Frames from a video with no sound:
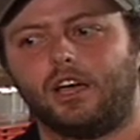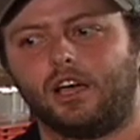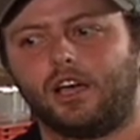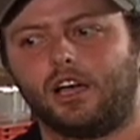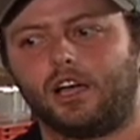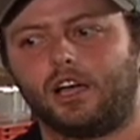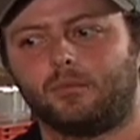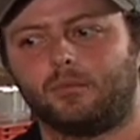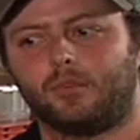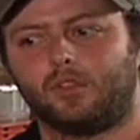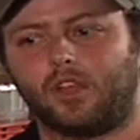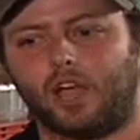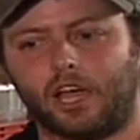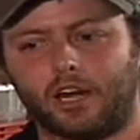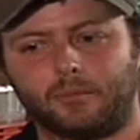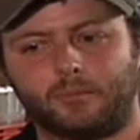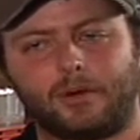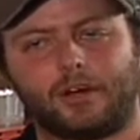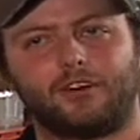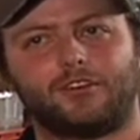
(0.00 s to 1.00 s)
a
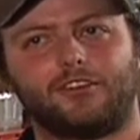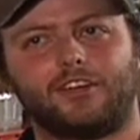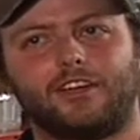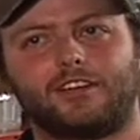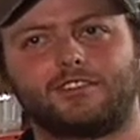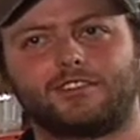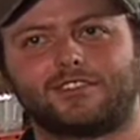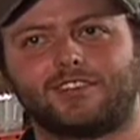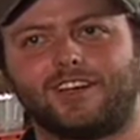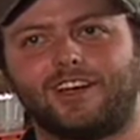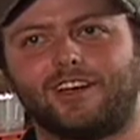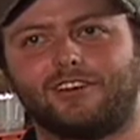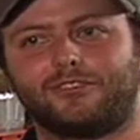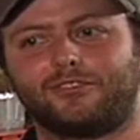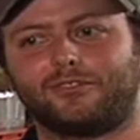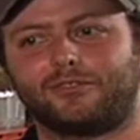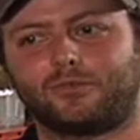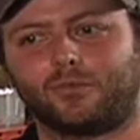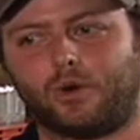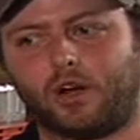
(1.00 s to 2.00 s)
lot of barrel-aged stuff,
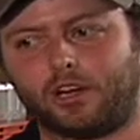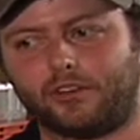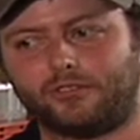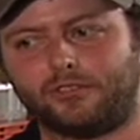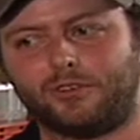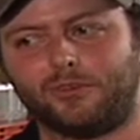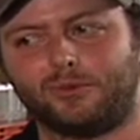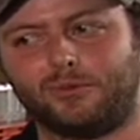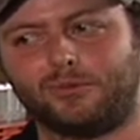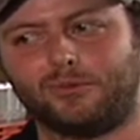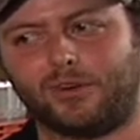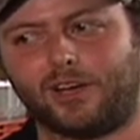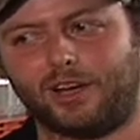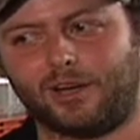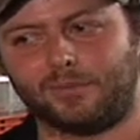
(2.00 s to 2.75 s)
quite a few